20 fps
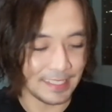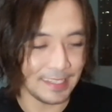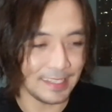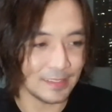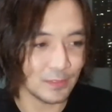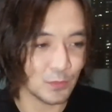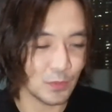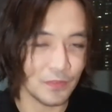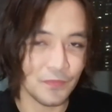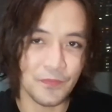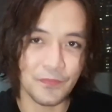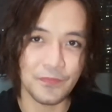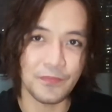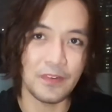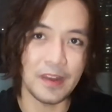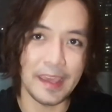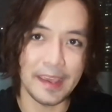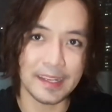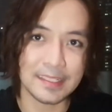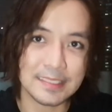It
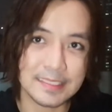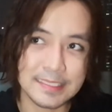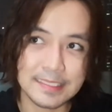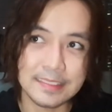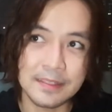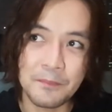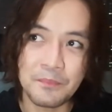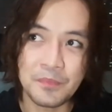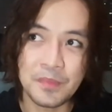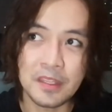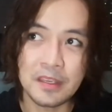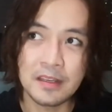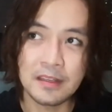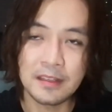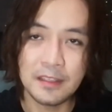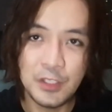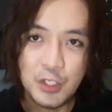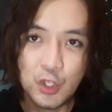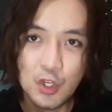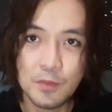reflects
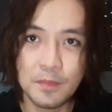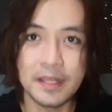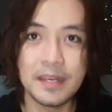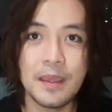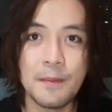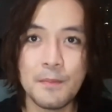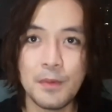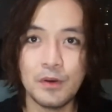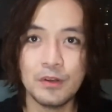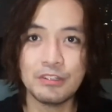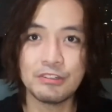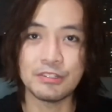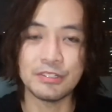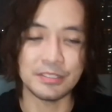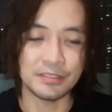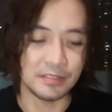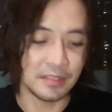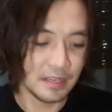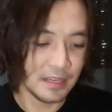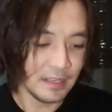human
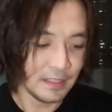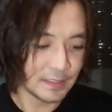emotion.